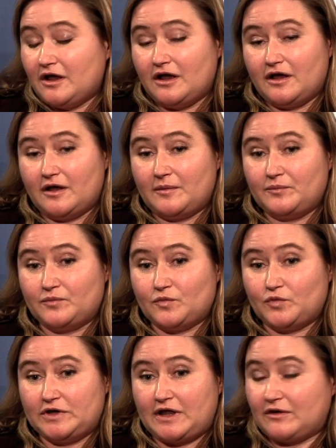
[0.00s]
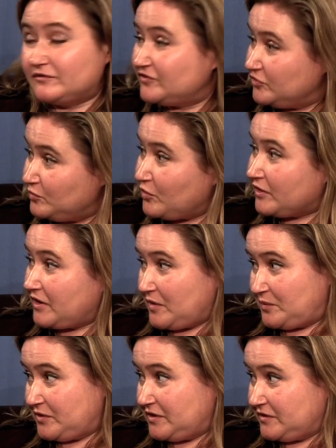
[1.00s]
Um, we now have two more
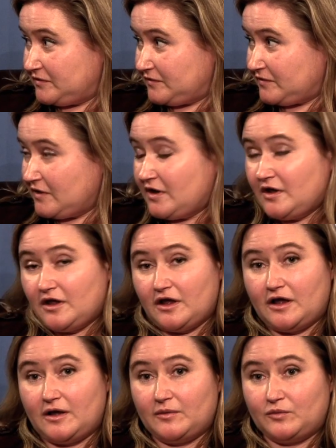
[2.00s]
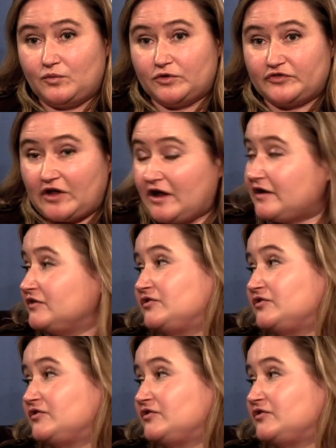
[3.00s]
companies. Um, we're talking